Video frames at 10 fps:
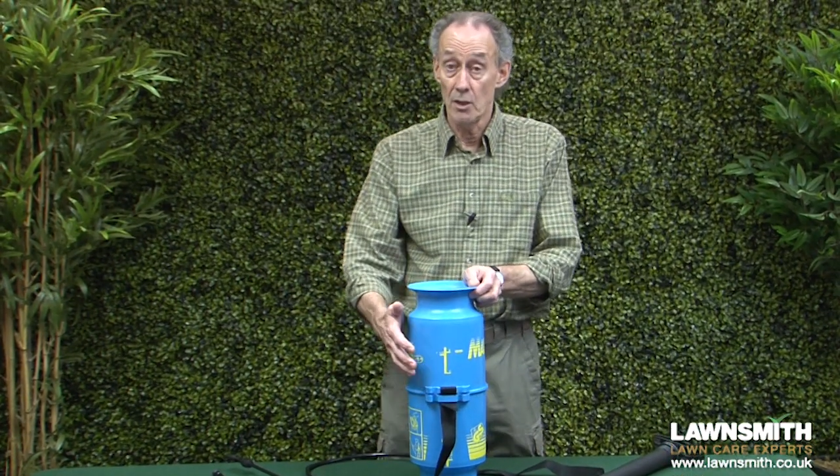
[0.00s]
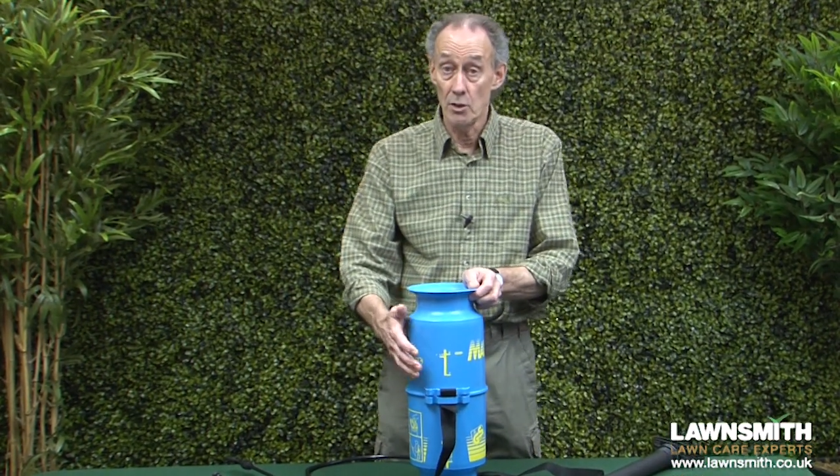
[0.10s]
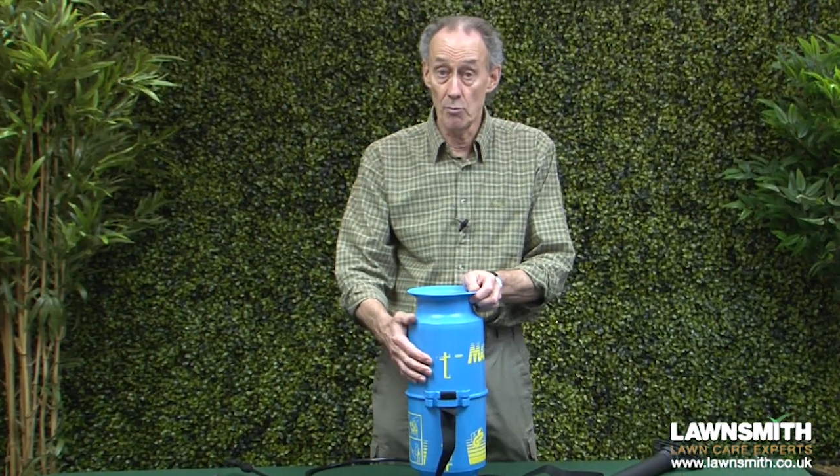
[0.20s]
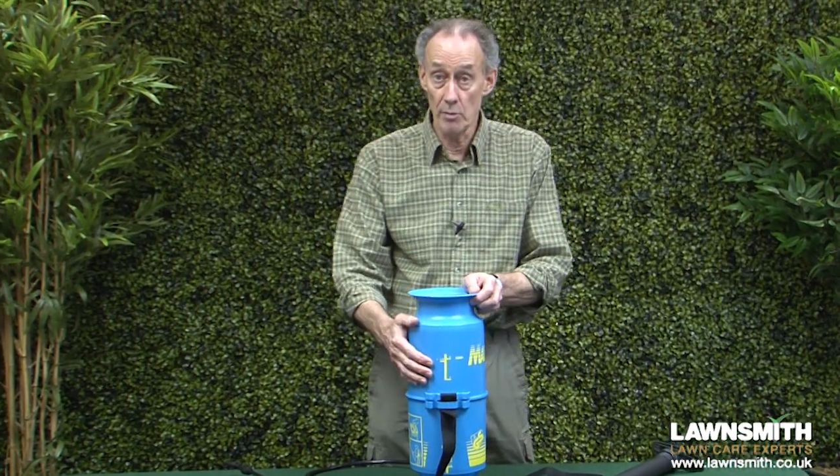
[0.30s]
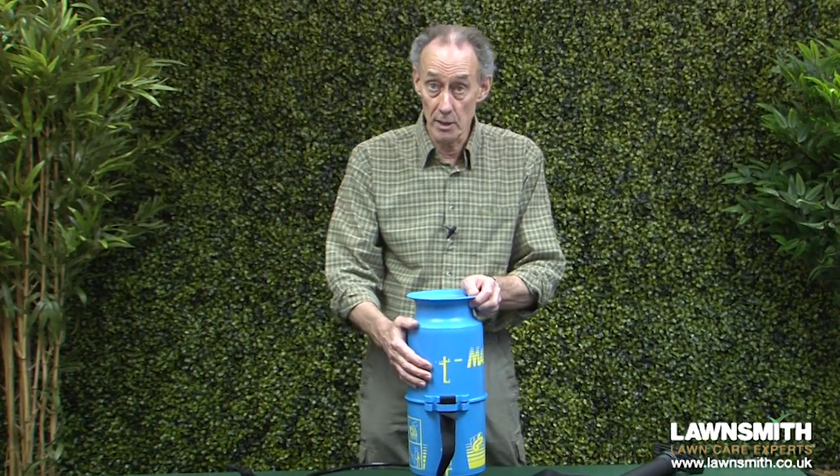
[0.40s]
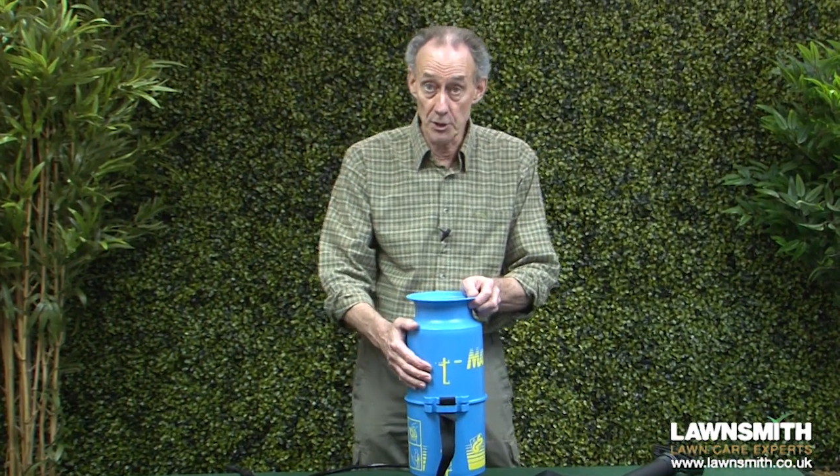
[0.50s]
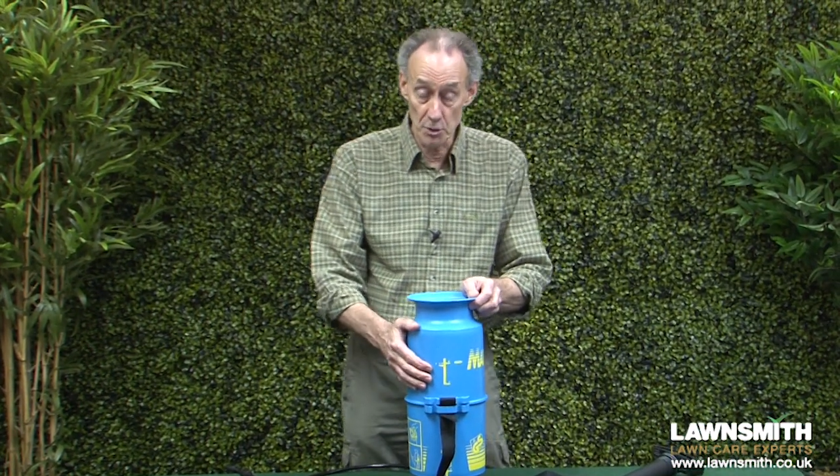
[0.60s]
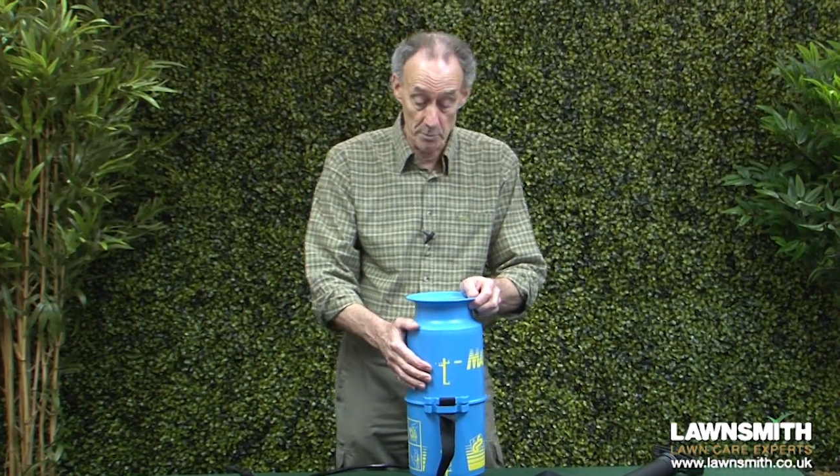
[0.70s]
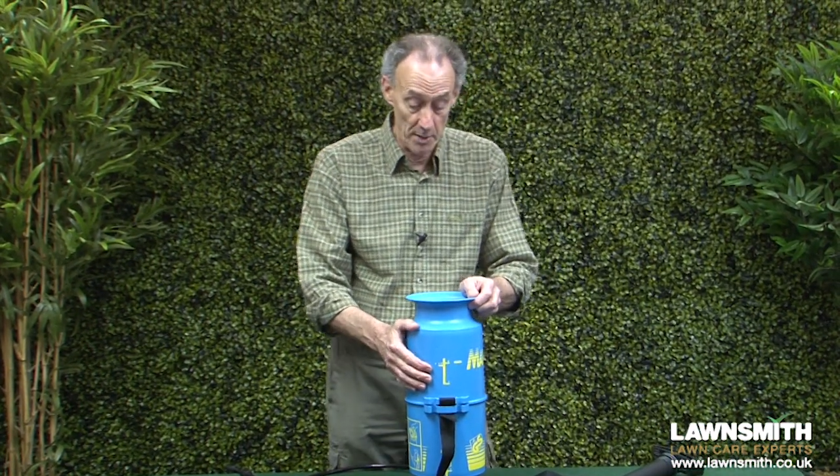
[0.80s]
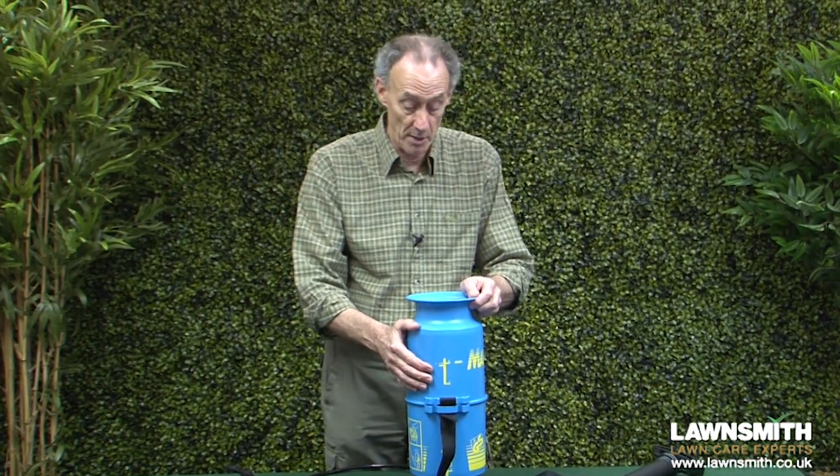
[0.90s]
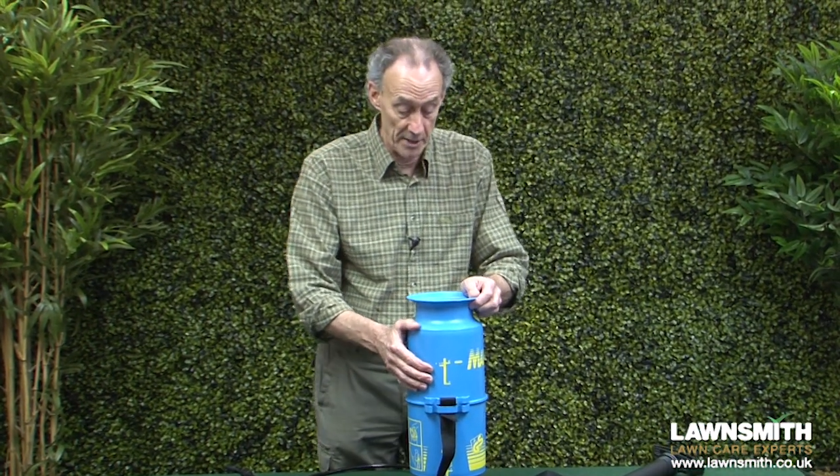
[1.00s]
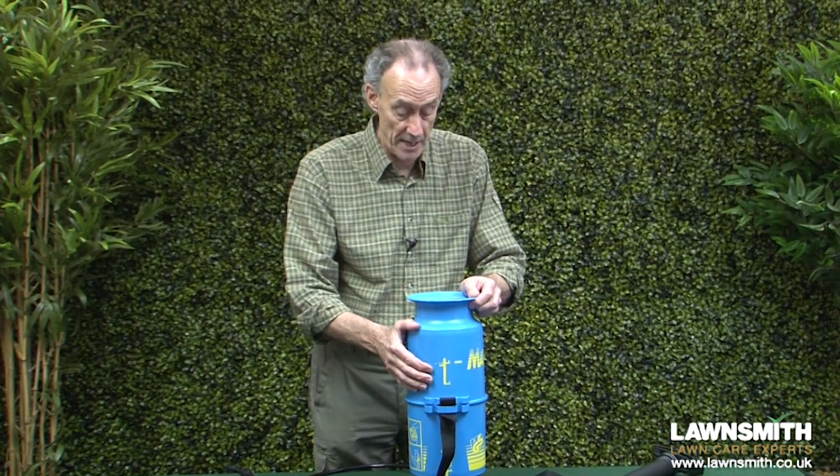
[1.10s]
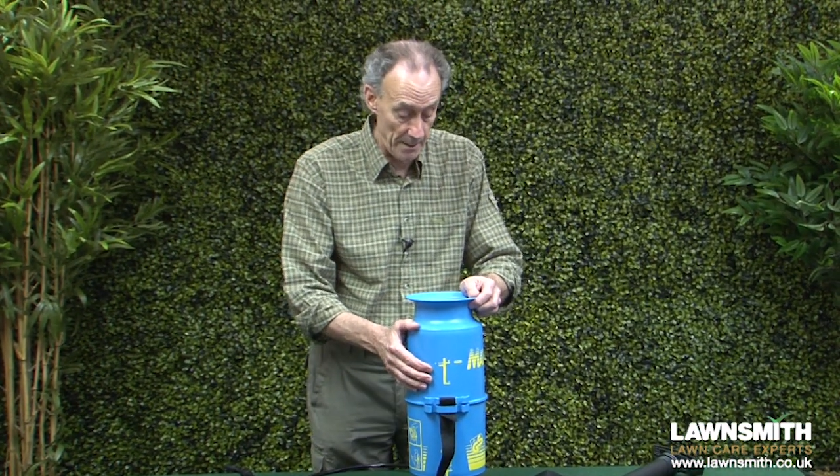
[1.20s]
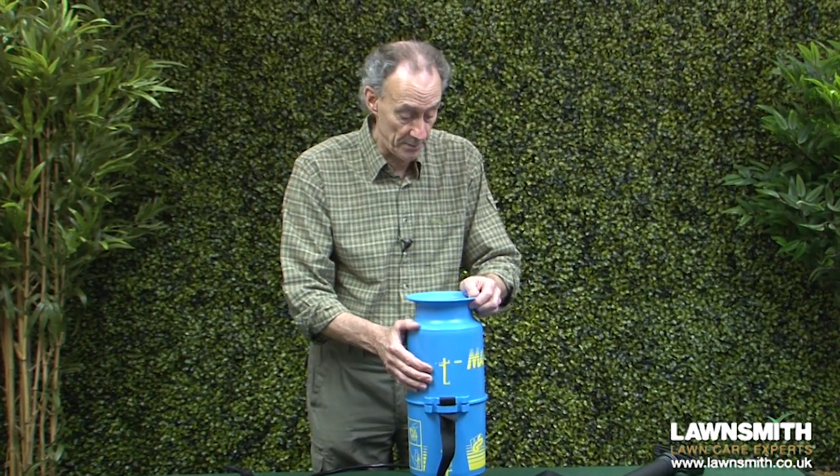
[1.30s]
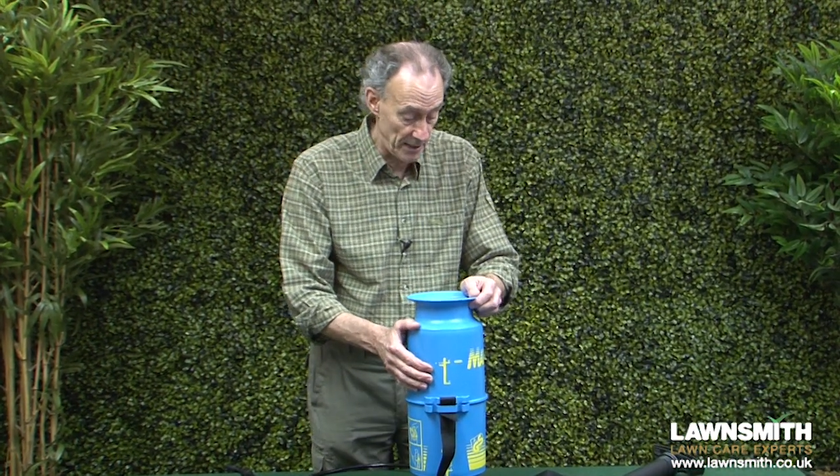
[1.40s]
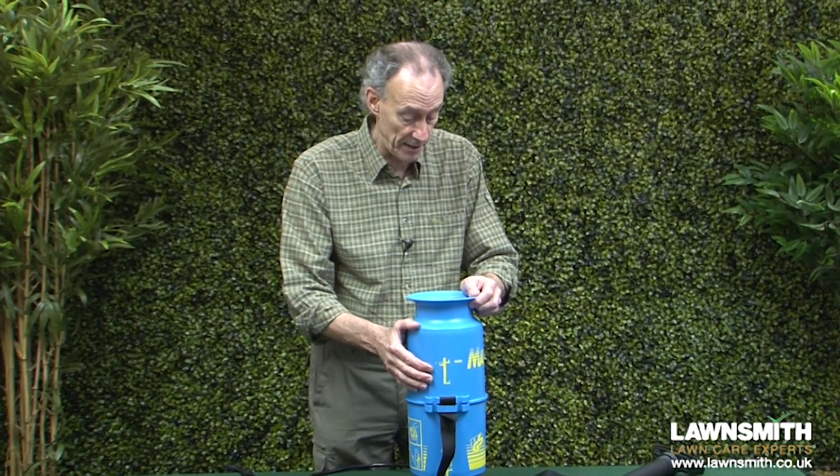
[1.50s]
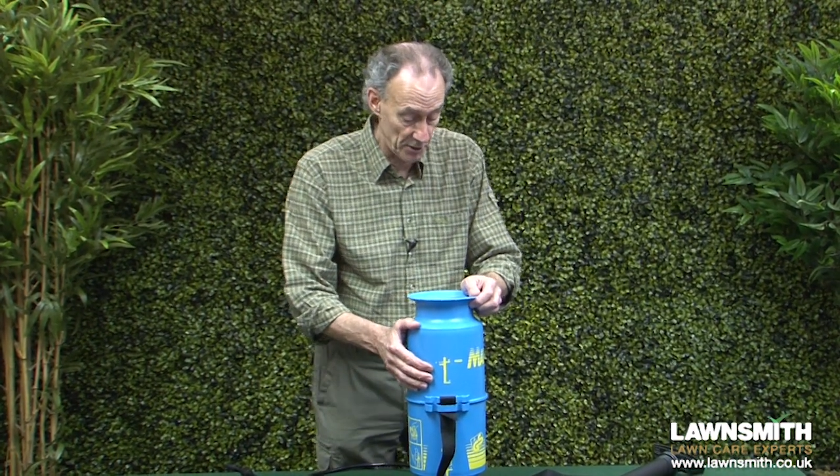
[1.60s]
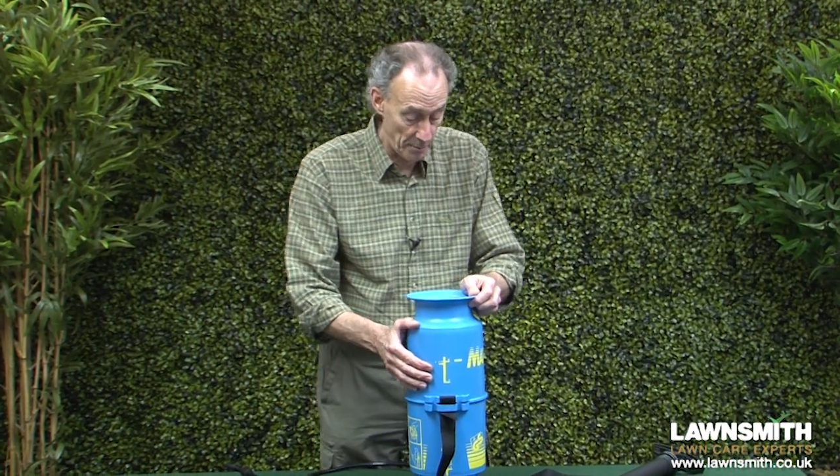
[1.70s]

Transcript: you really should be on a knapsack